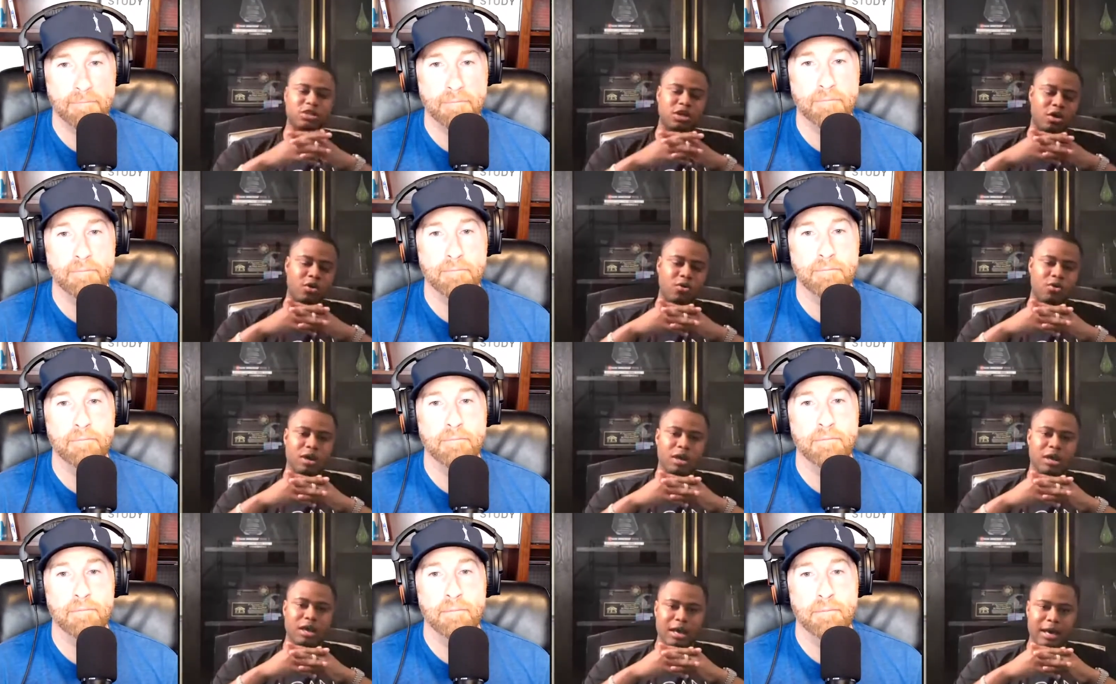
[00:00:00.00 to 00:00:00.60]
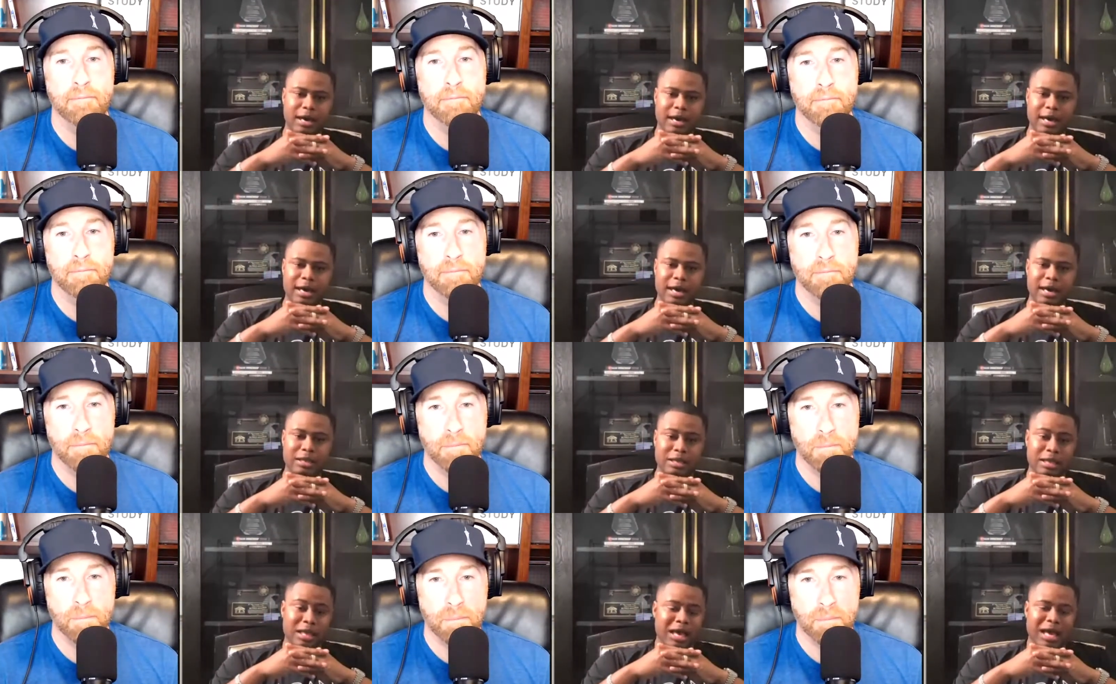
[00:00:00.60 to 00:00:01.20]
Speaker 1: So
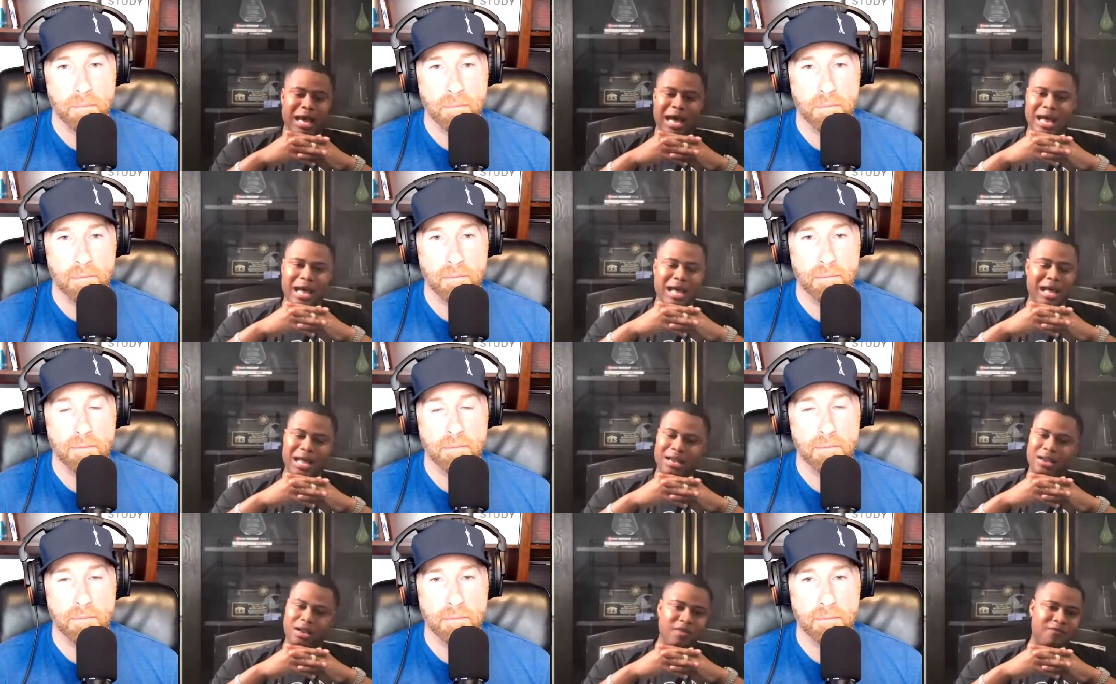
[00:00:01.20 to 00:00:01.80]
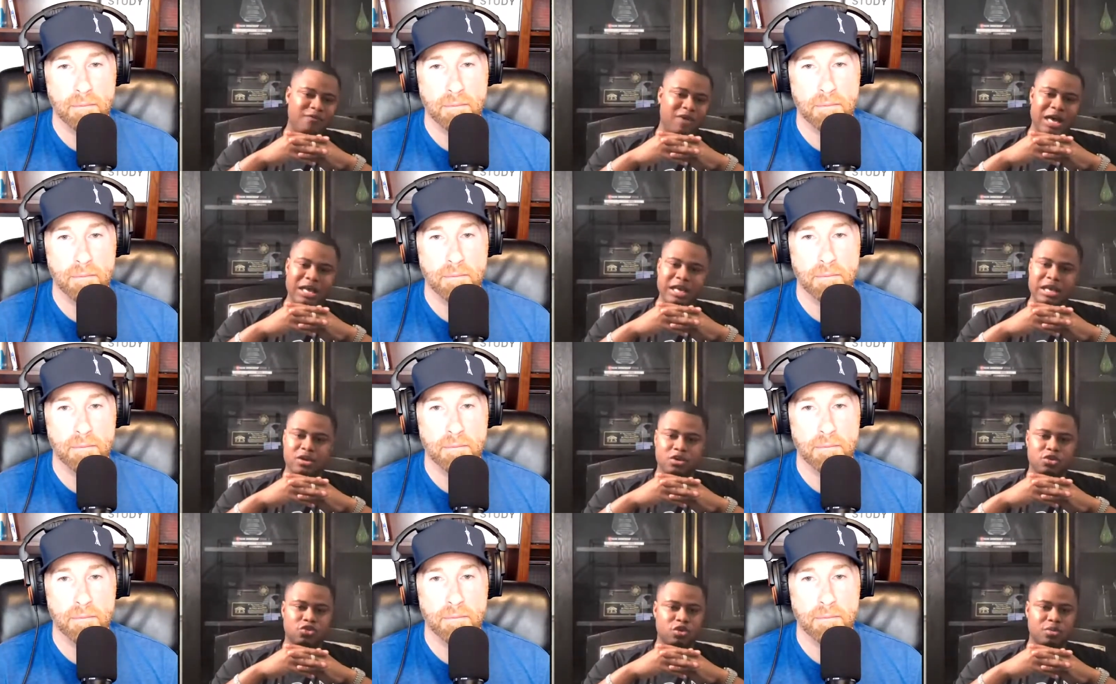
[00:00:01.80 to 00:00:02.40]
uh, yeah, I, I love
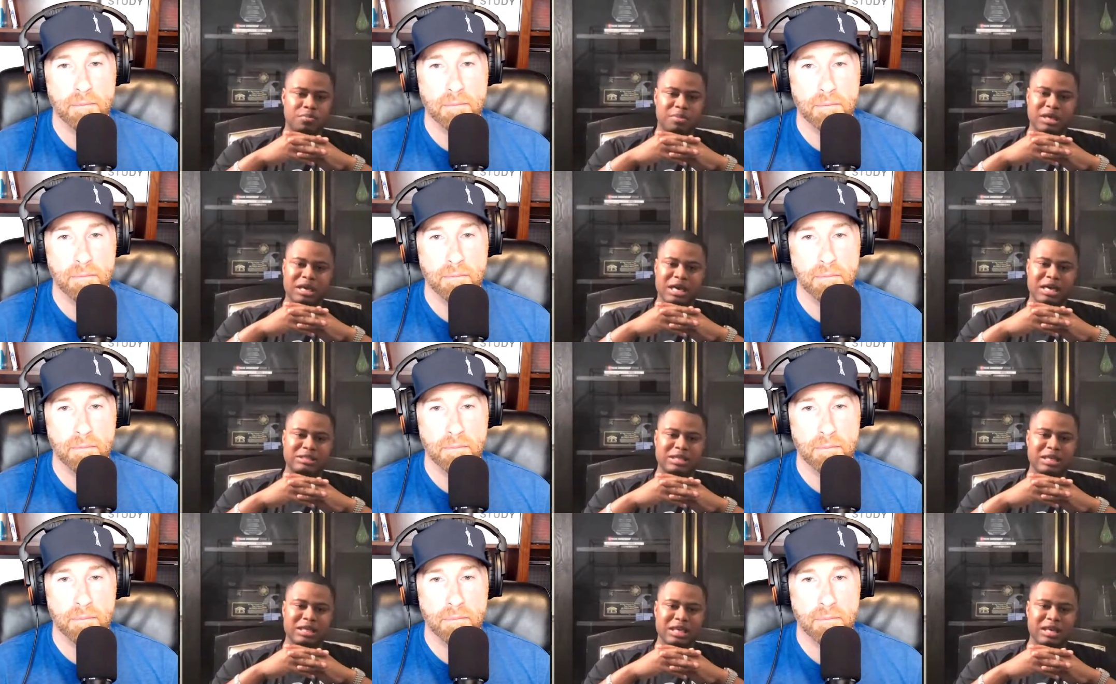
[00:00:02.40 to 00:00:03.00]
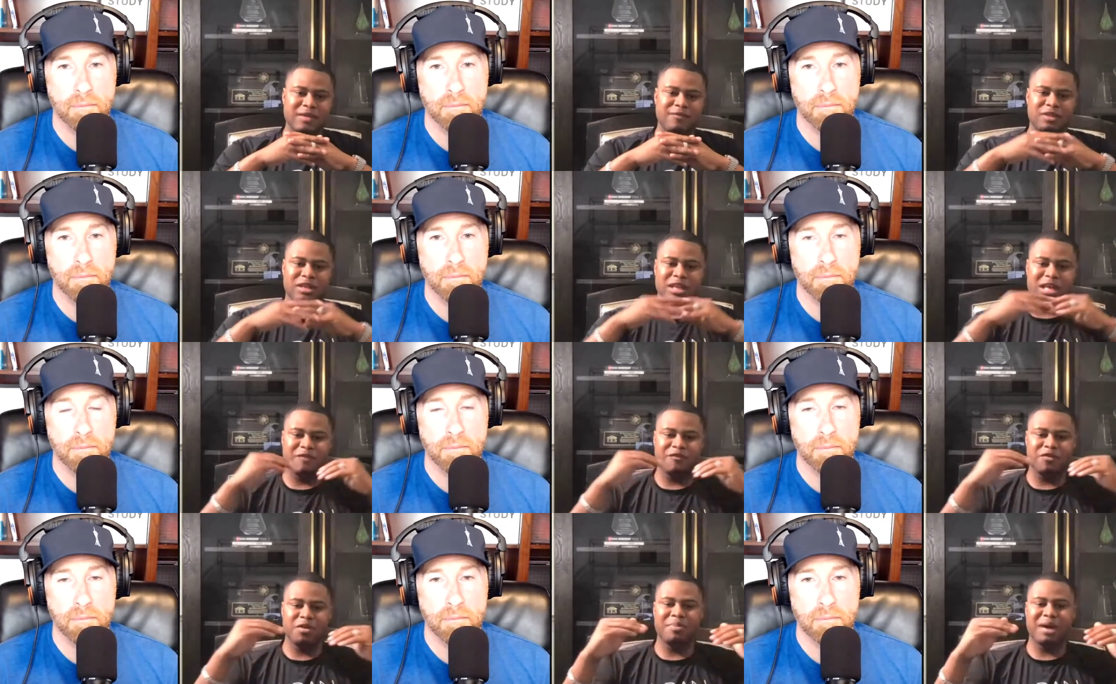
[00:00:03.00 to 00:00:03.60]
our industry because it gives
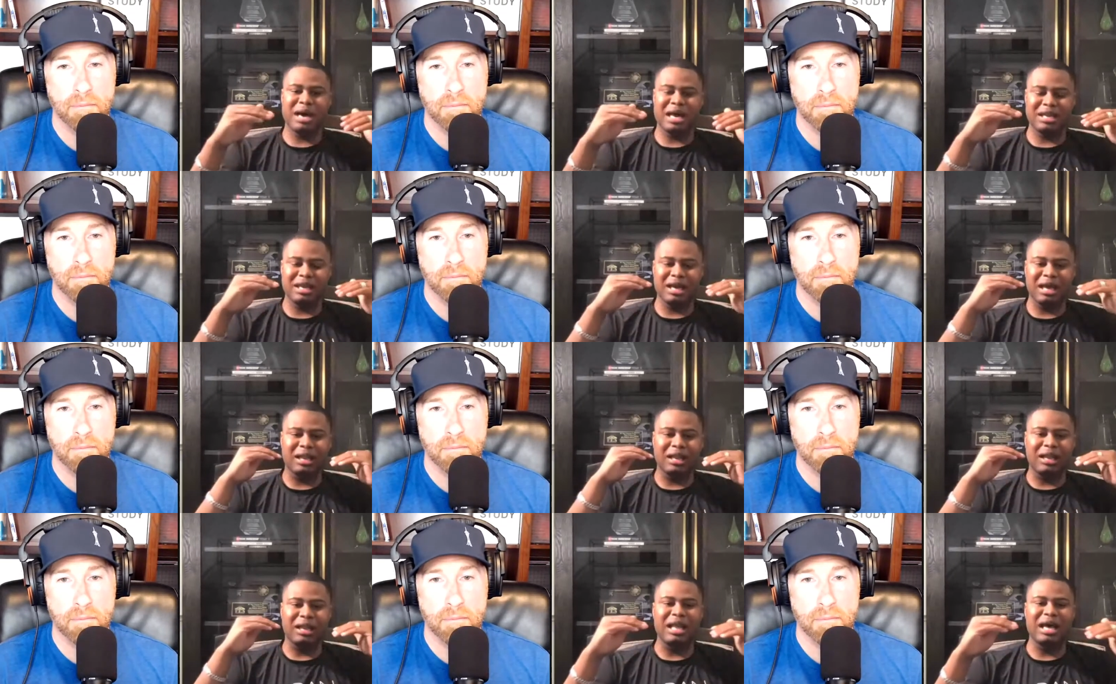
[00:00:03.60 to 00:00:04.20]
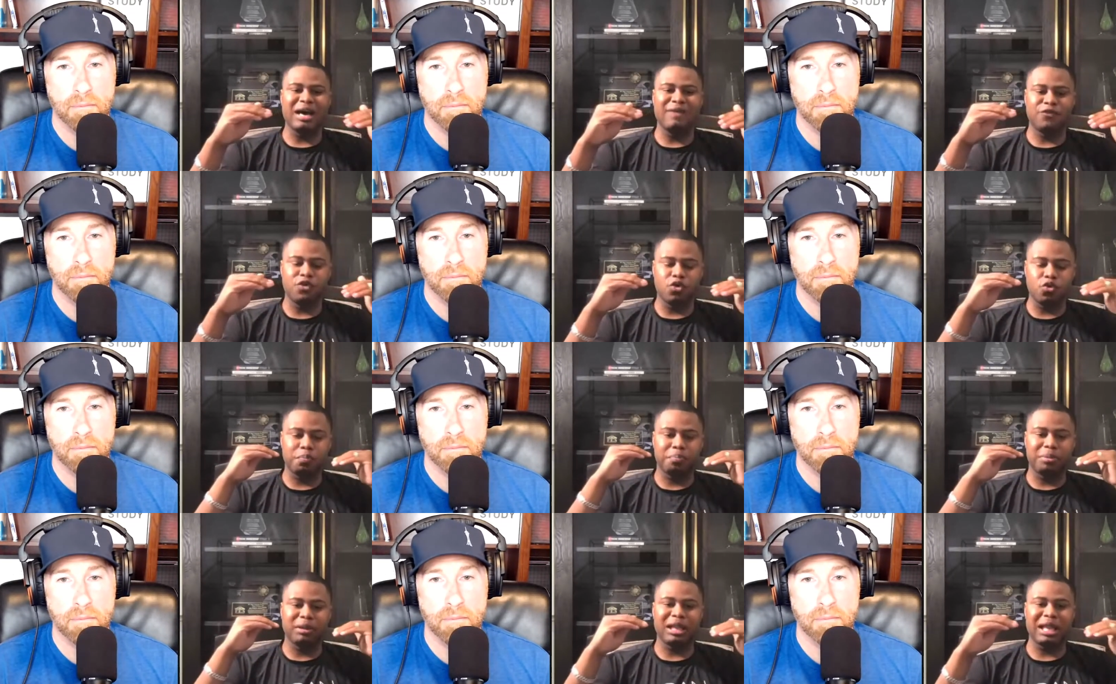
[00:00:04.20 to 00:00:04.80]
everybody a
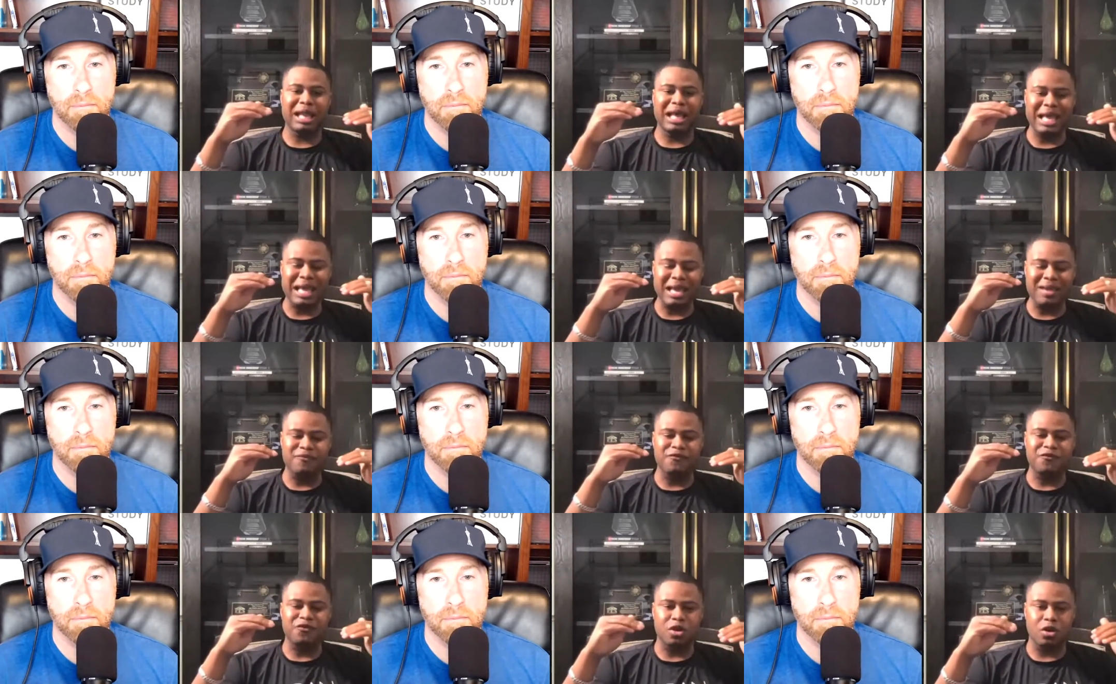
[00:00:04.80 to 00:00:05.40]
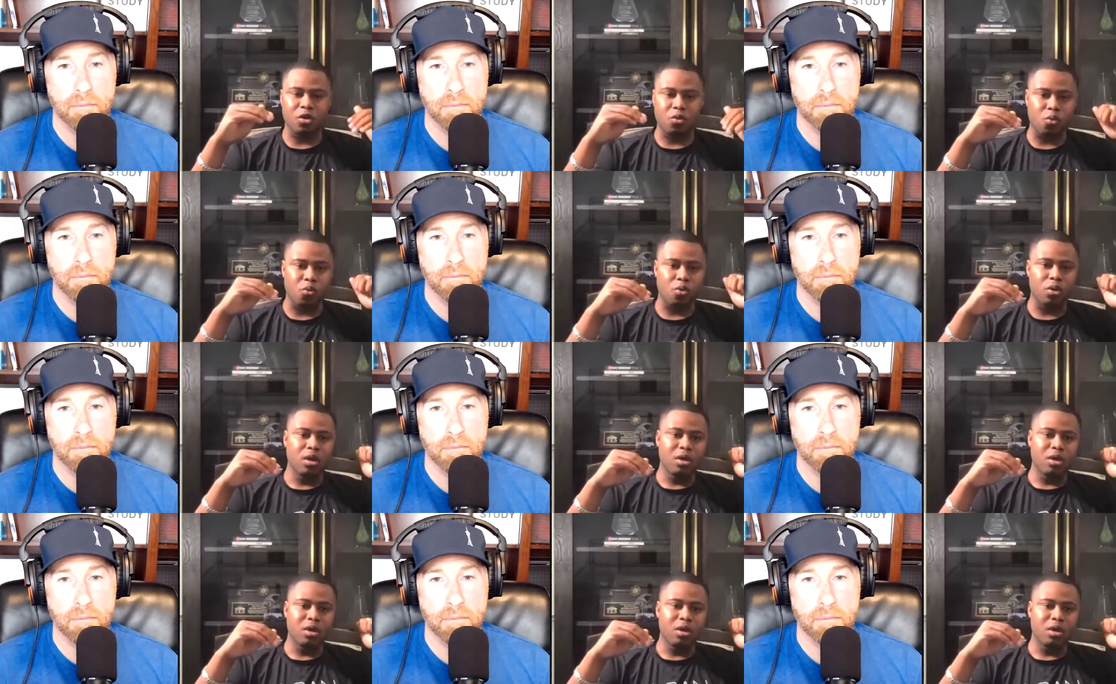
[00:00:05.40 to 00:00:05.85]
level playing field.